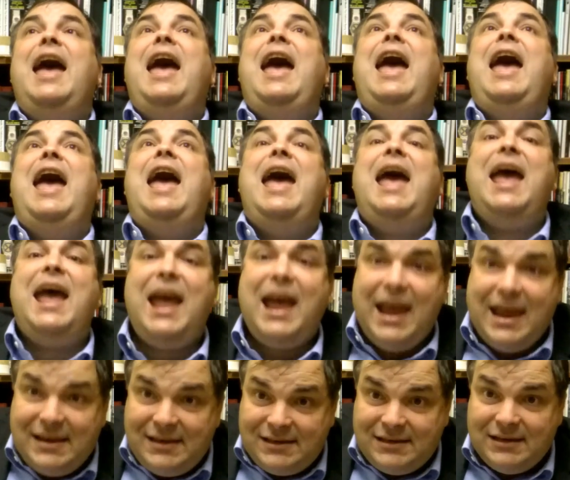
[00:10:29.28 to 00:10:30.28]

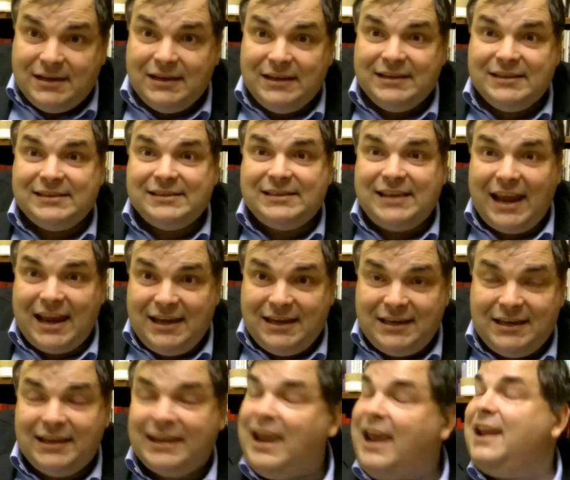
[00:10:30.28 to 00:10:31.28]
and
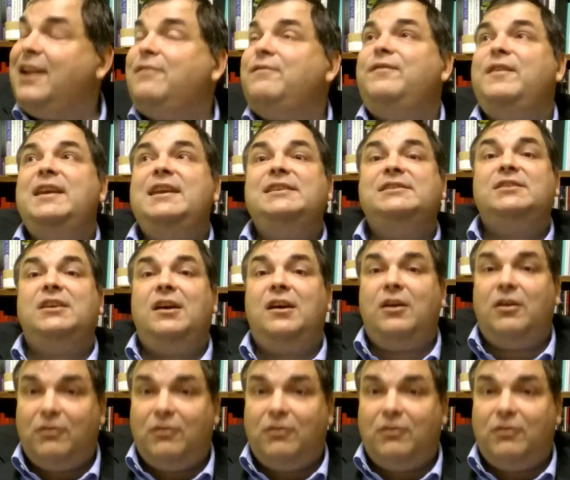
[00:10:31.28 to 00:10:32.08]
send get a visa